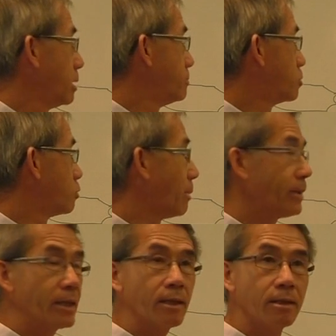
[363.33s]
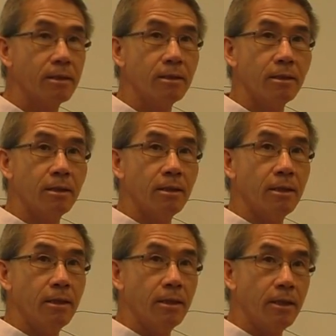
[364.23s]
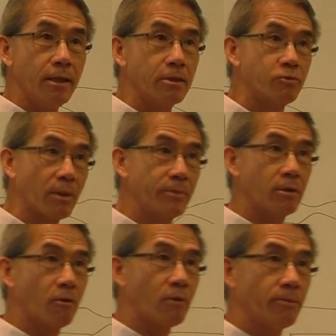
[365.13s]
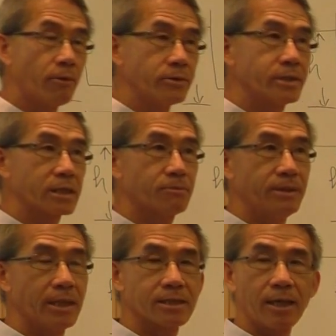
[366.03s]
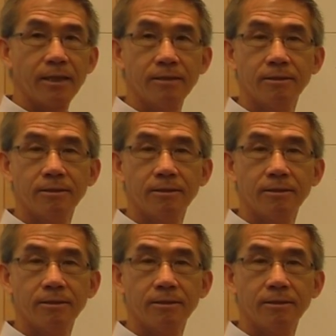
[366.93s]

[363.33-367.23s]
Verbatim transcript: keeps dropping. And it drops below 1.6 psi.